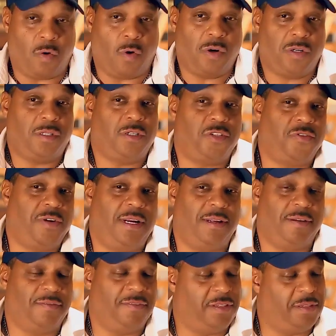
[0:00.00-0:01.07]
of course, the
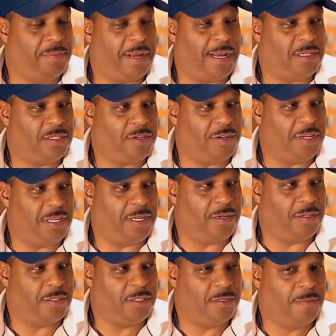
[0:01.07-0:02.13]
trading for the past 30
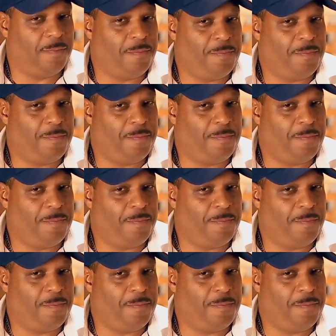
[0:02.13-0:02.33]
years.